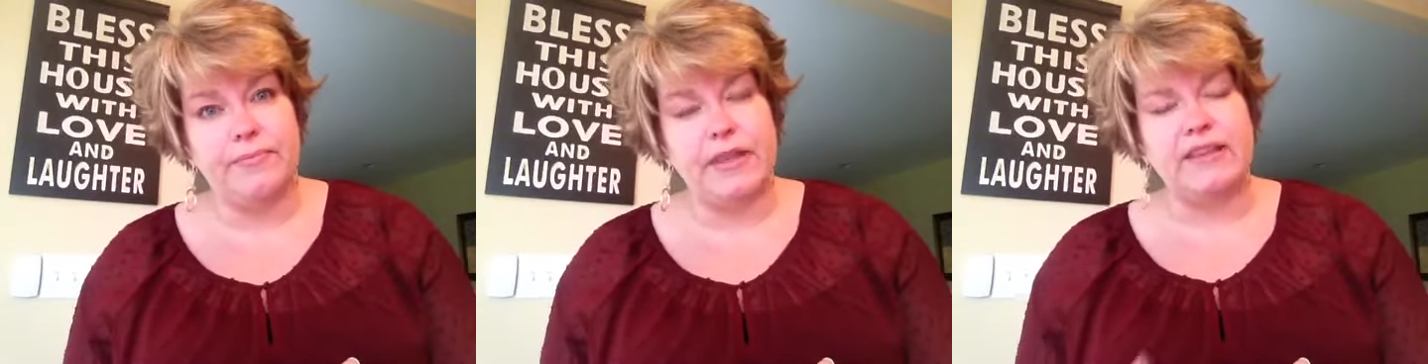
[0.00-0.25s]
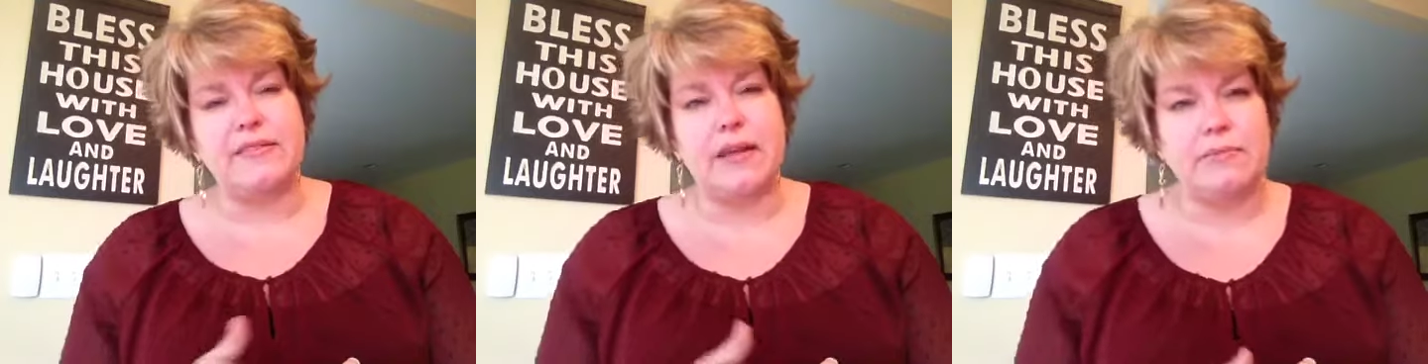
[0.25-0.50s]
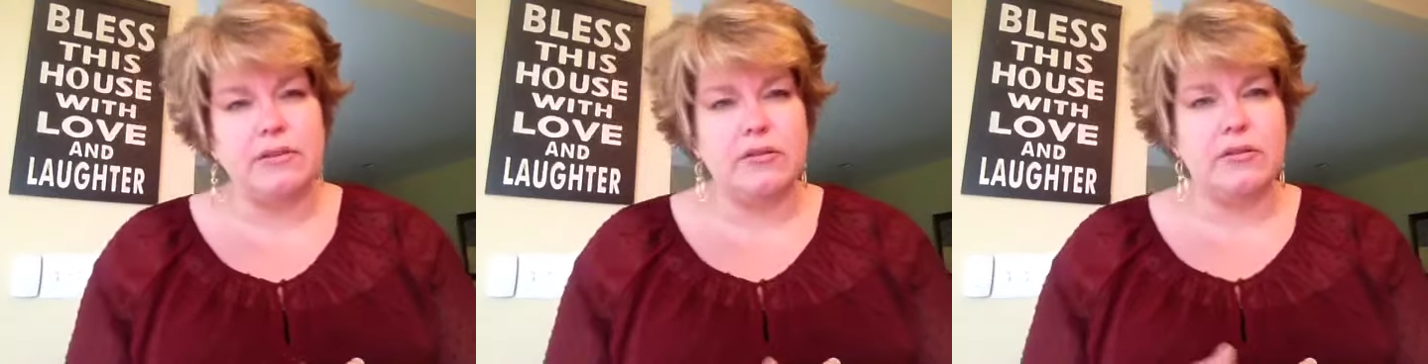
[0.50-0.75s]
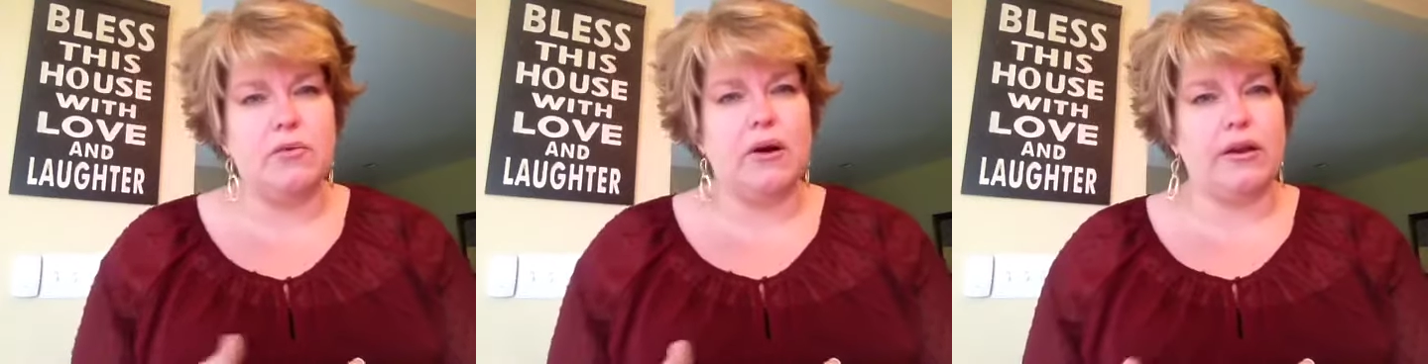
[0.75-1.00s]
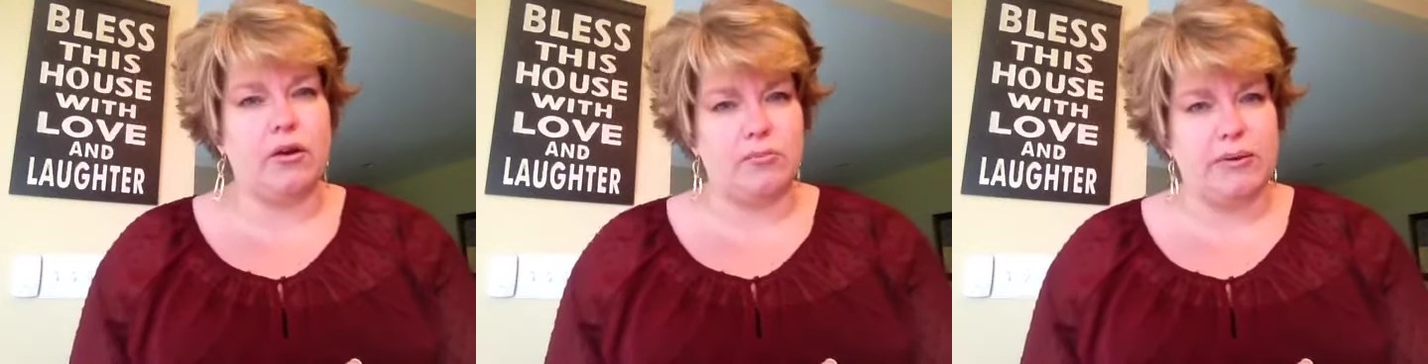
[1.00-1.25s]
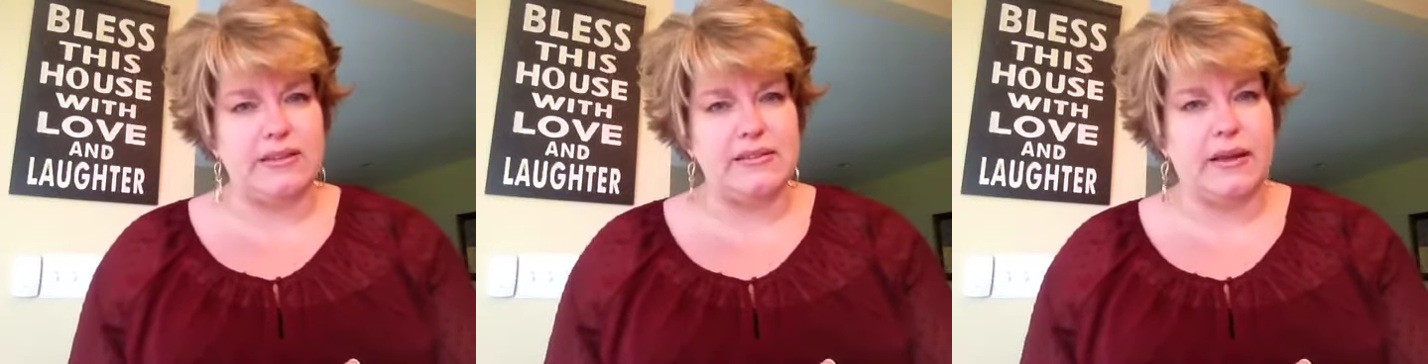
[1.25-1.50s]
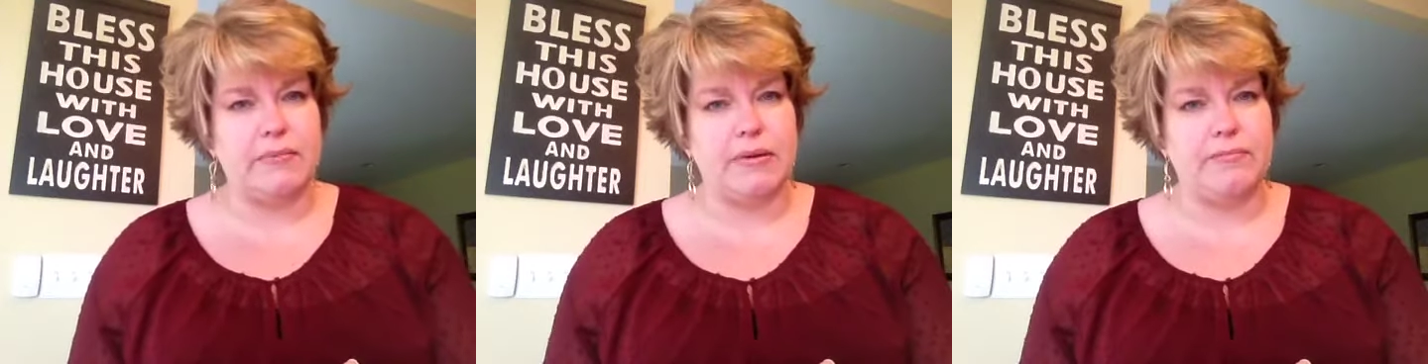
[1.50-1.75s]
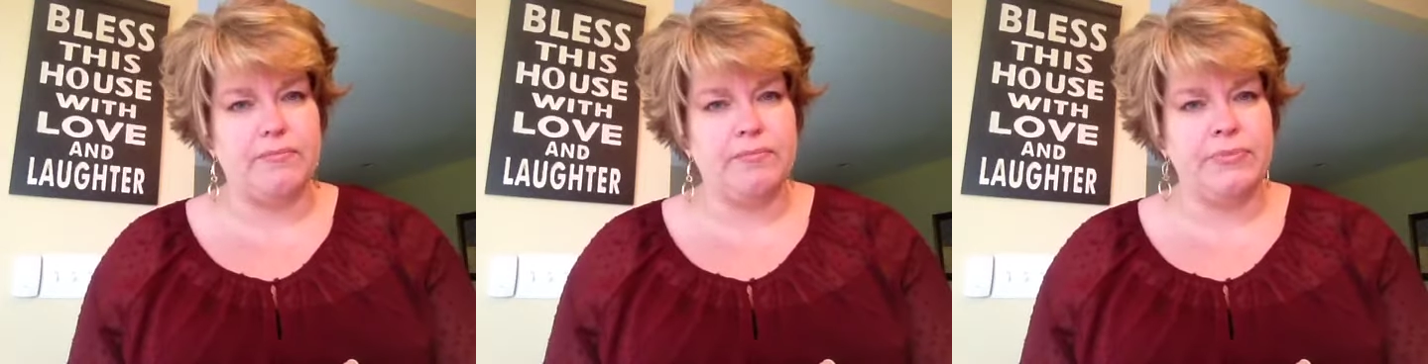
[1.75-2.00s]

He stepped into the one owned by Simon.